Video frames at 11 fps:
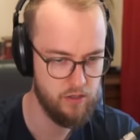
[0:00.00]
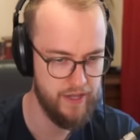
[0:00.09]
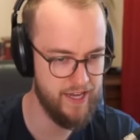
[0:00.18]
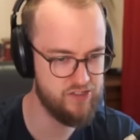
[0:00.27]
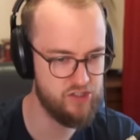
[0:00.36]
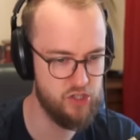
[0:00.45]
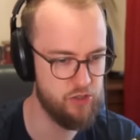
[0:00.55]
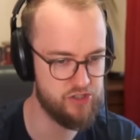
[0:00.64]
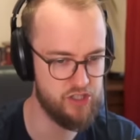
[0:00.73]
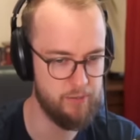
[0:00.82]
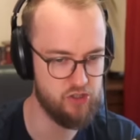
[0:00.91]
Execute
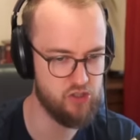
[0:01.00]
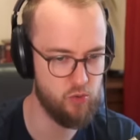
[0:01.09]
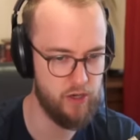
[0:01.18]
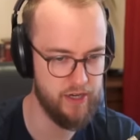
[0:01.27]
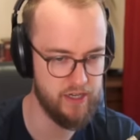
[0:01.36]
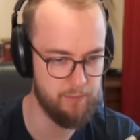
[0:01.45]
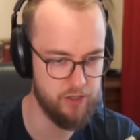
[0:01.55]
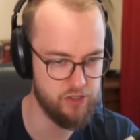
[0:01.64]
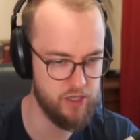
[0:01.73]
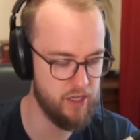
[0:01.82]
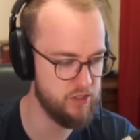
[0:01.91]
is gonna be so high
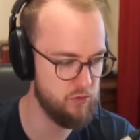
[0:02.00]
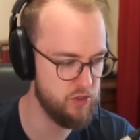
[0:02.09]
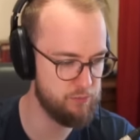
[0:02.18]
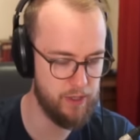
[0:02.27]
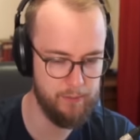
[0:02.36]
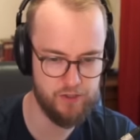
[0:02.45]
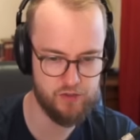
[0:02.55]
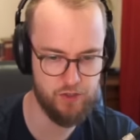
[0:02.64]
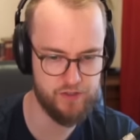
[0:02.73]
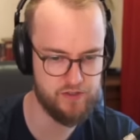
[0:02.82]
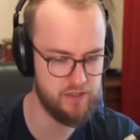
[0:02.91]
damage. Yeah, you probably just
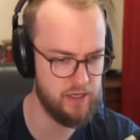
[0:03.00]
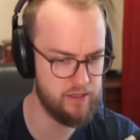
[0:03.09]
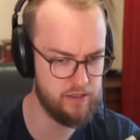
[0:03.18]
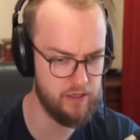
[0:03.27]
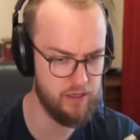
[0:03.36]
want like